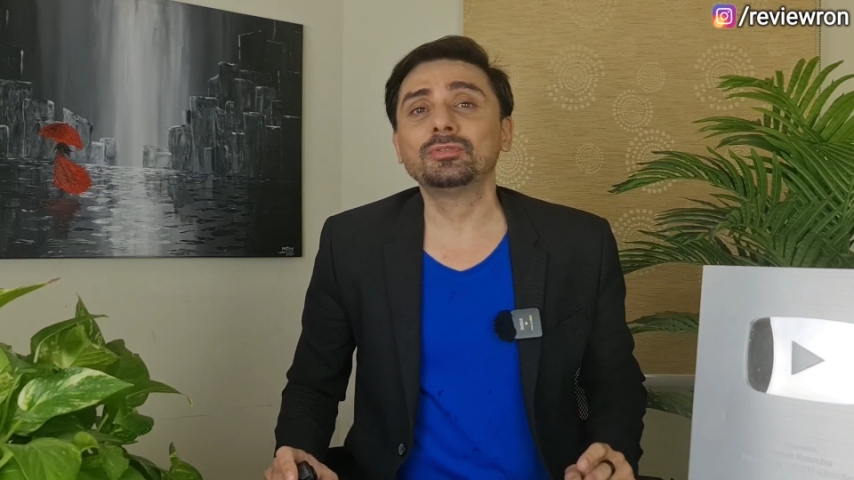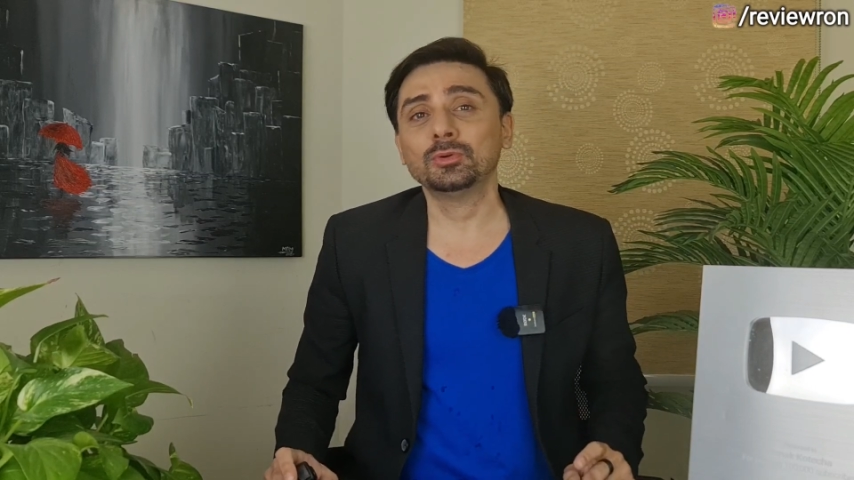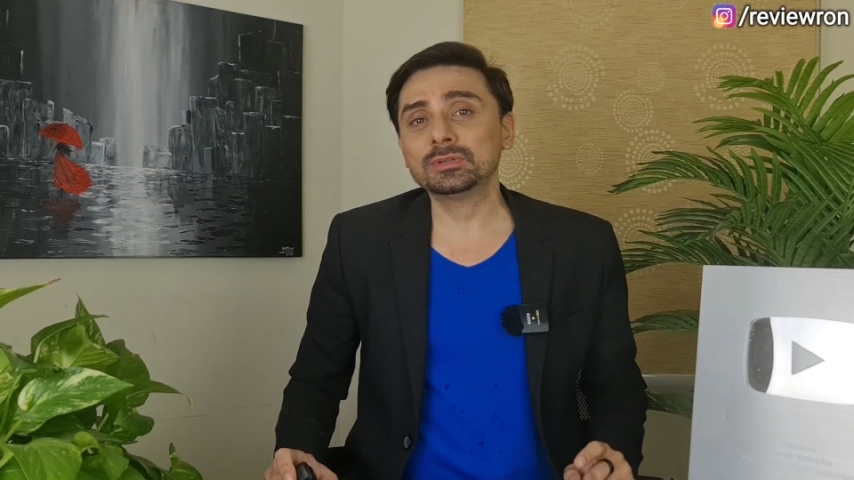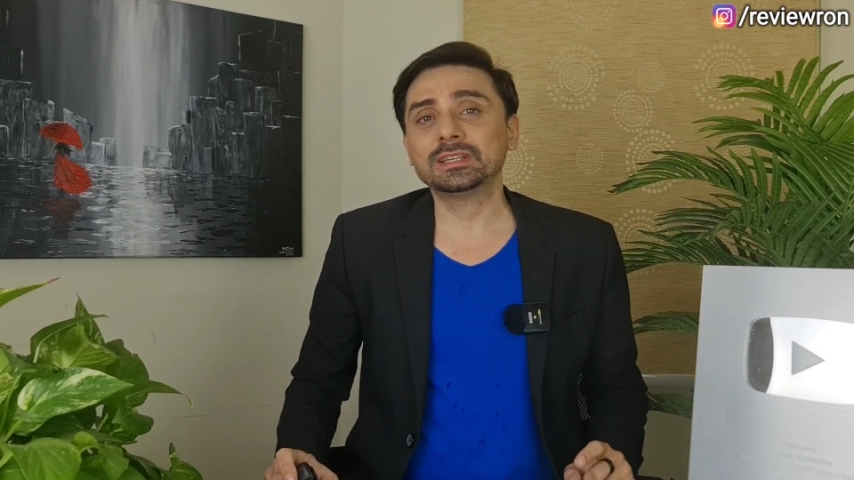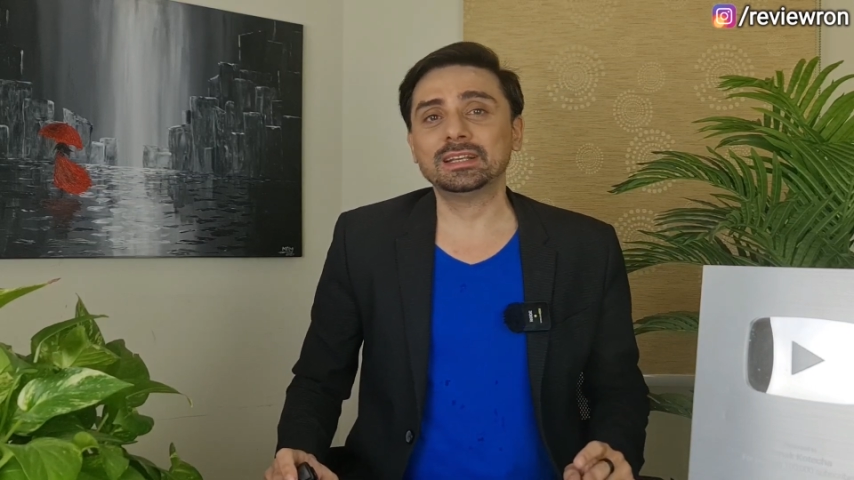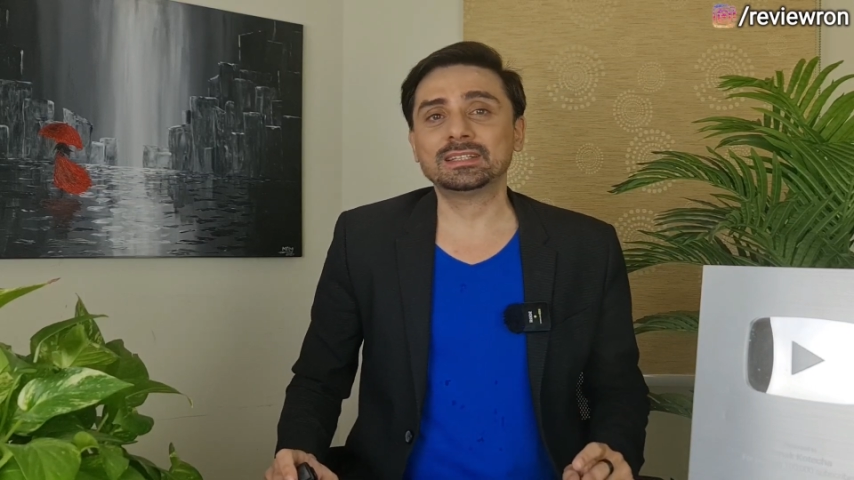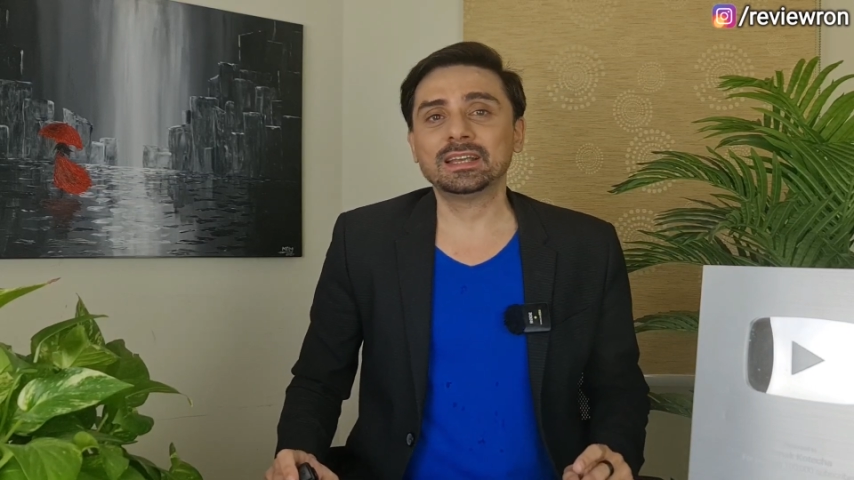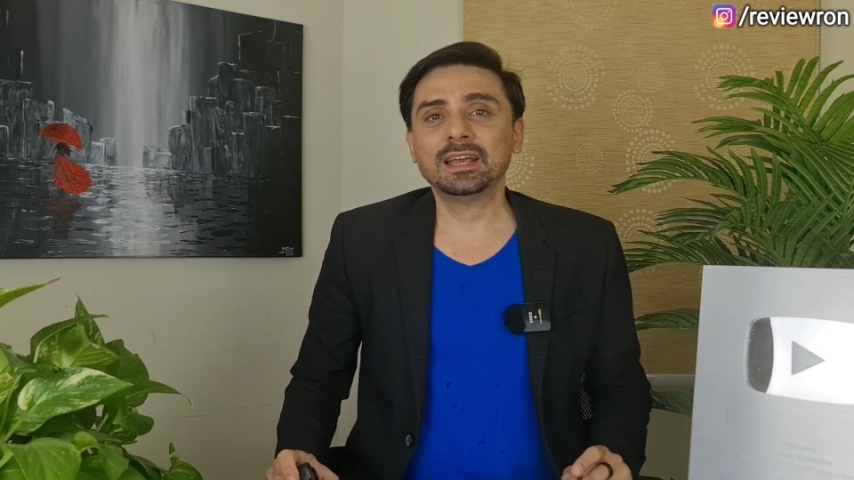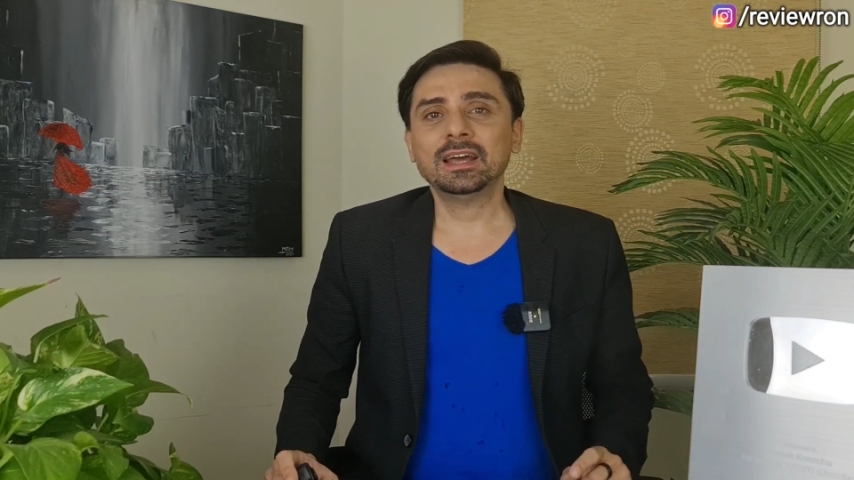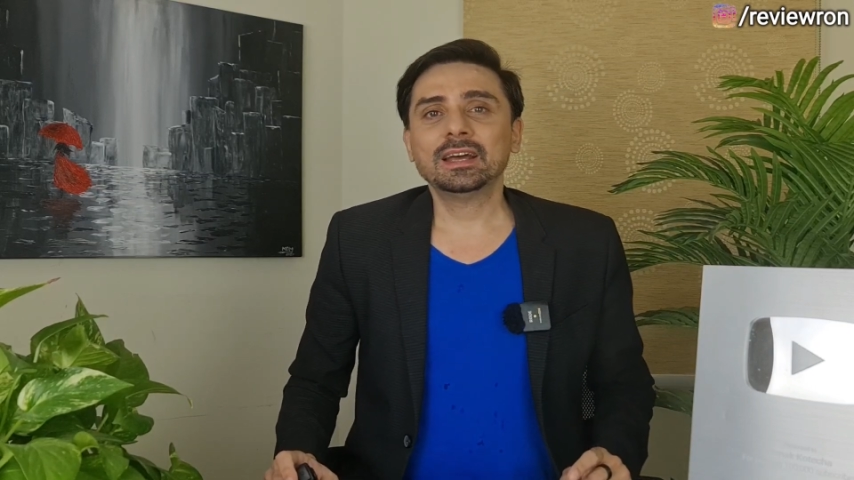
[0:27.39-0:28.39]
few seats
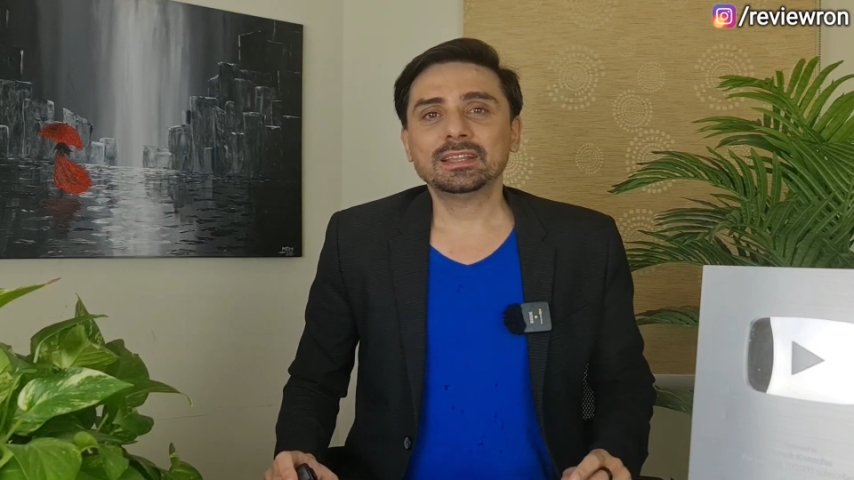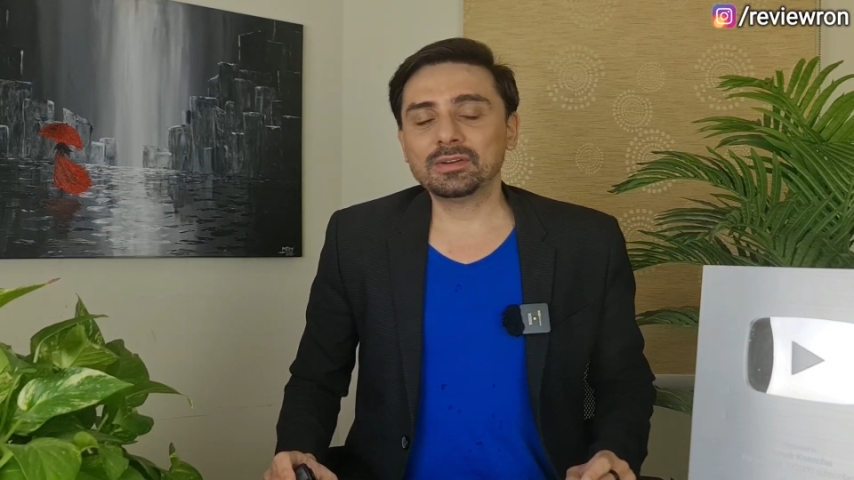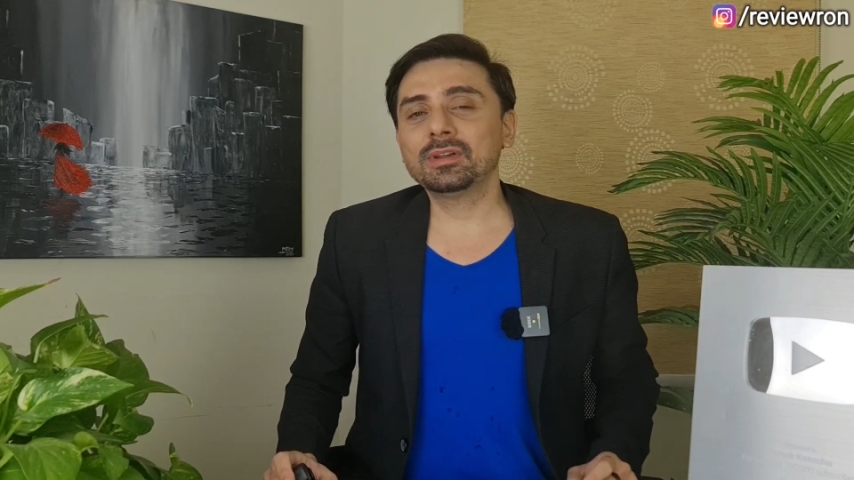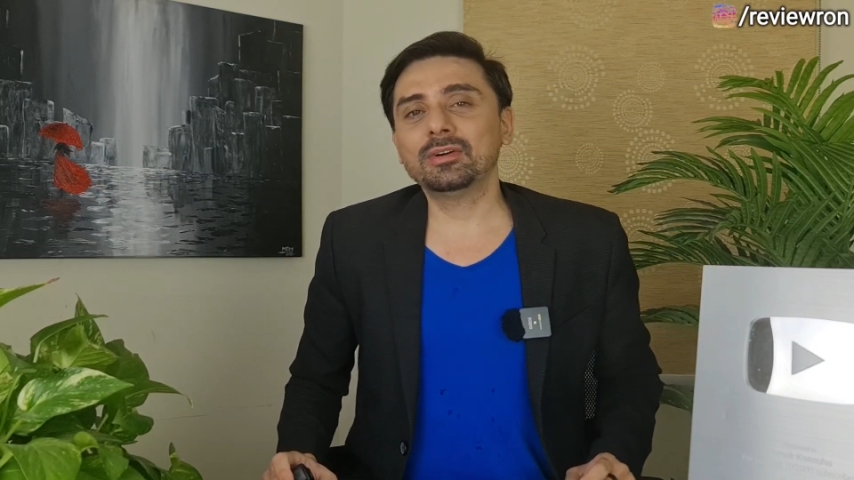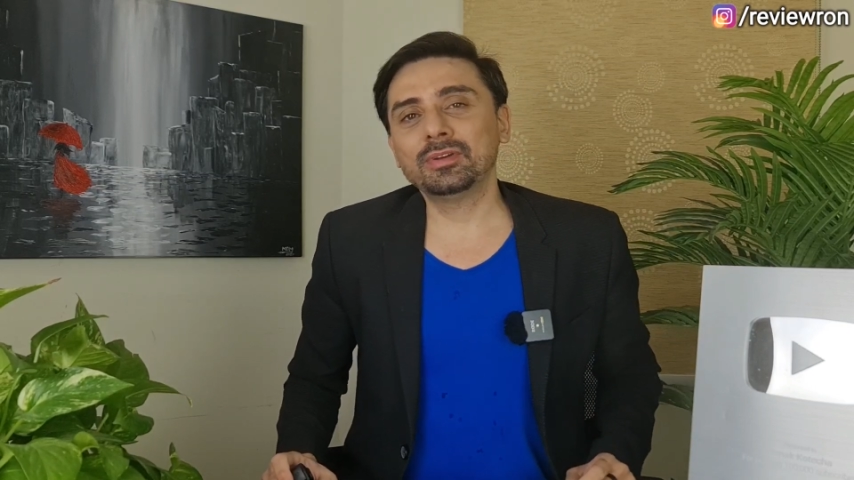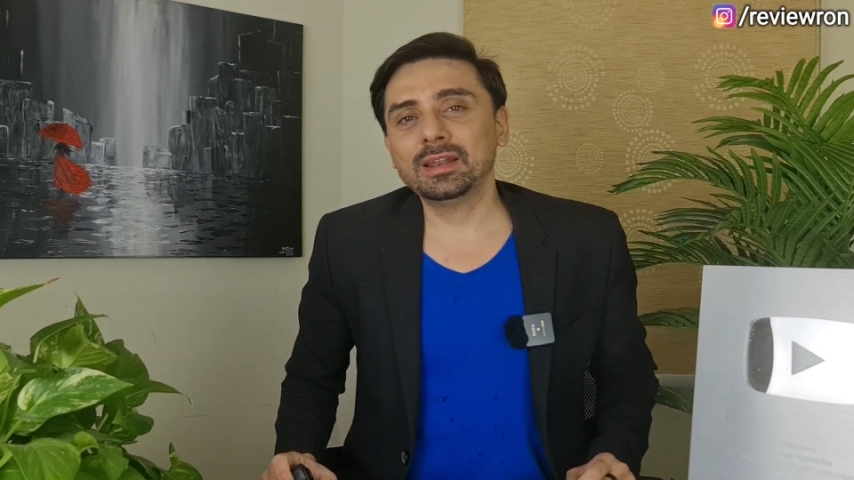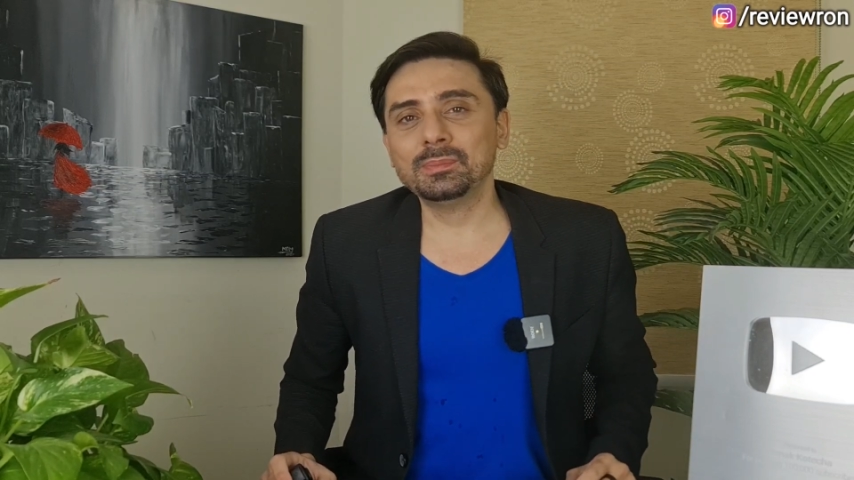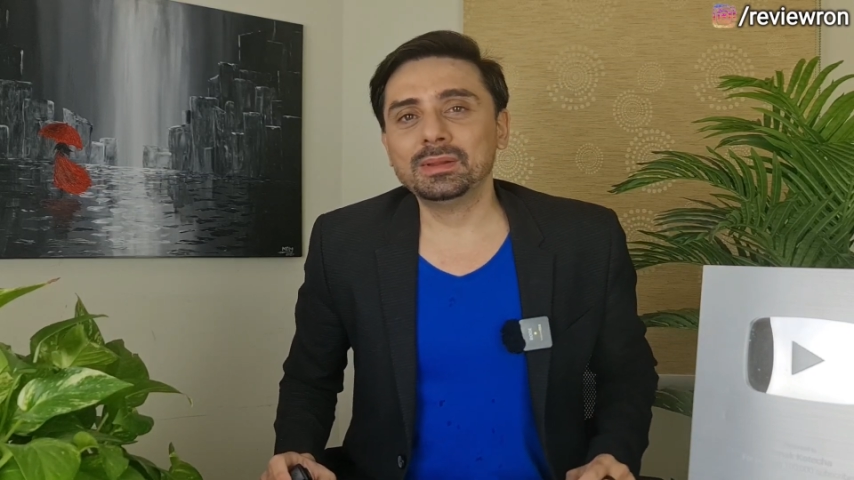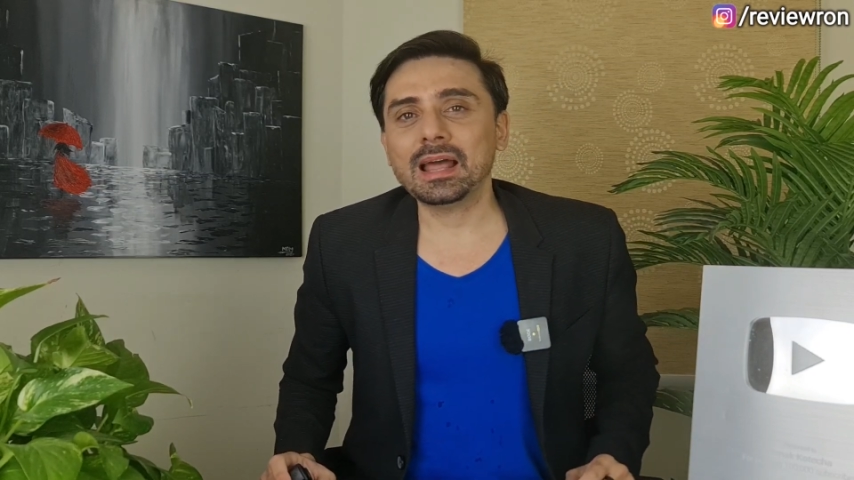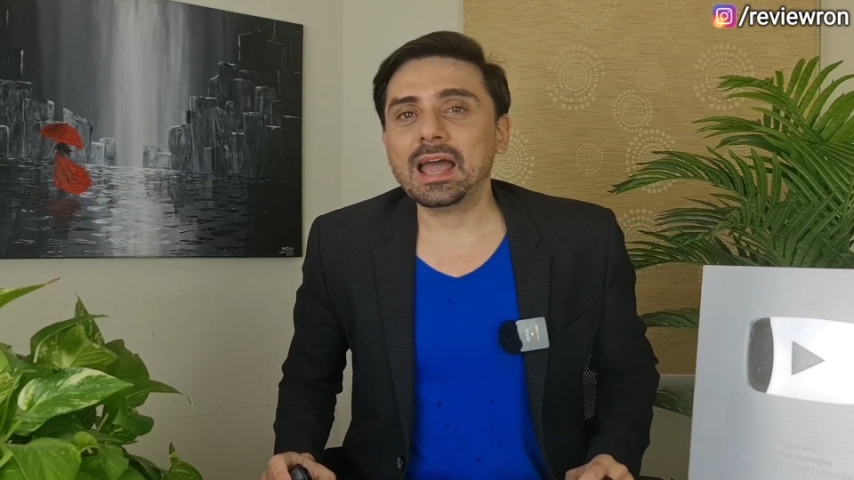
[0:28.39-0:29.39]
that were
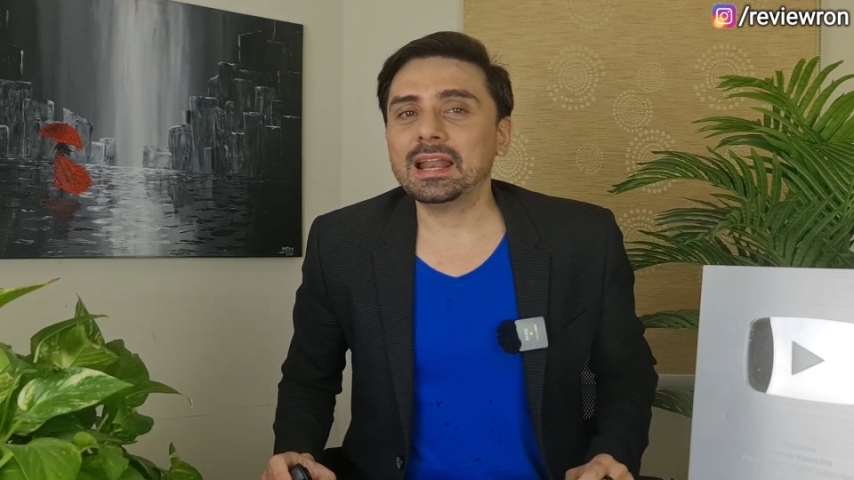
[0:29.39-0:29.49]
available.